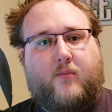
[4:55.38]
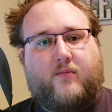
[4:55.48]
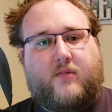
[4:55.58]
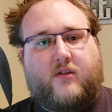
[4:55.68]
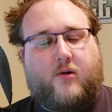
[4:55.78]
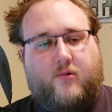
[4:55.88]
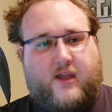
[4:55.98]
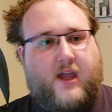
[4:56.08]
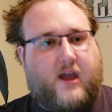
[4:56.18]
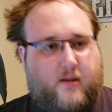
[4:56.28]
So
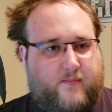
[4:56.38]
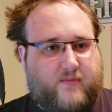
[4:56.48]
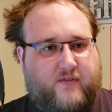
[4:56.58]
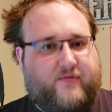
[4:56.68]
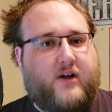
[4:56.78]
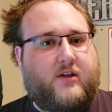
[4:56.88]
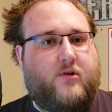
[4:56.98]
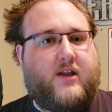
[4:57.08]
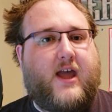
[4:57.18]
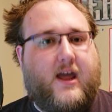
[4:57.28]
yeah, fuck
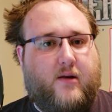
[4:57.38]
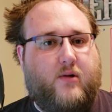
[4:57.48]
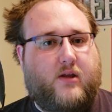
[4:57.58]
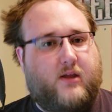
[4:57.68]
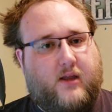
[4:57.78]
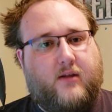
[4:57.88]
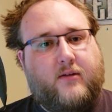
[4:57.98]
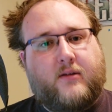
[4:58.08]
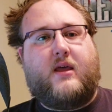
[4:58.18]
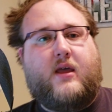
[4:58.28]
your dad, really.
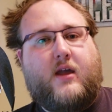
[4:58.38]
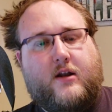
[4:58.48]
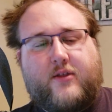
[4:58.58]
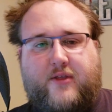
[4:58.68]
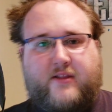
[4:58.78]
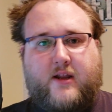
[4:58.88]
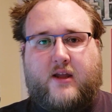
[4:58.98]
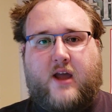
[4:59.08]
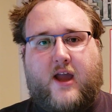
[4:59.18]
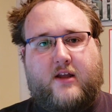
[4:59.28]
Another thing that I
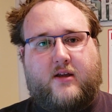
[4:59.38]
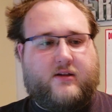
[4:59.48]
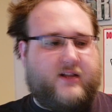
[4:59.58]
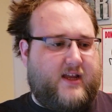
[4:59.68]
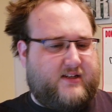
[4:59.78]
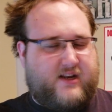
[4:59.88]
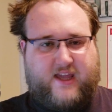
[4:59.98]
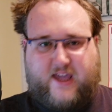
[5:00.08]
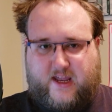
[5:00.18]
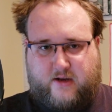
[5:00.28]
kind of liked and
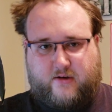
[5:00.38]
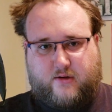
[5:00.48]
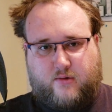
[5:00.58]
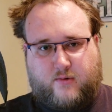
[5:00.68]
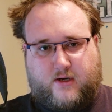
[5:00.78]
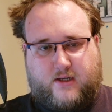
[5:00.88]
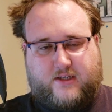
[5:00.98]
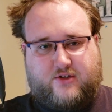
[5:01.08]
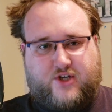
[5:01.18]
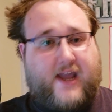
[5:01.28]
hated
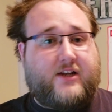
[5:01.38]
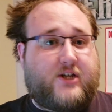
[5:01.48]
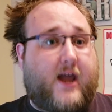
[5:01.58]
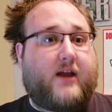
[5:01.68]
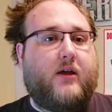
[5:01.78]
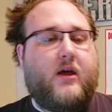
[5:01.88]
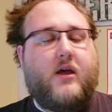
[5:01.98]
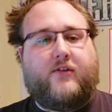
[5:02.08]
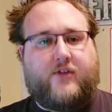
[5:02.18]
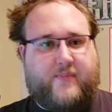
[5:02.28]
was Jack Jack.
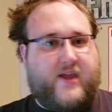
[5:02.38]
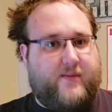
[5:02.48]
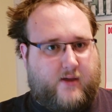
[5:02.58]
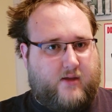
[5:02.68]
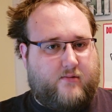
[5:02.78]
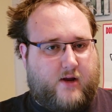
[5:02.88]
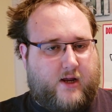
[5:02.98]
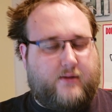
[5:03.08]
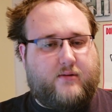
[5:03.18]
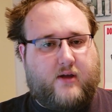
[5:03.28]
So the baby, right?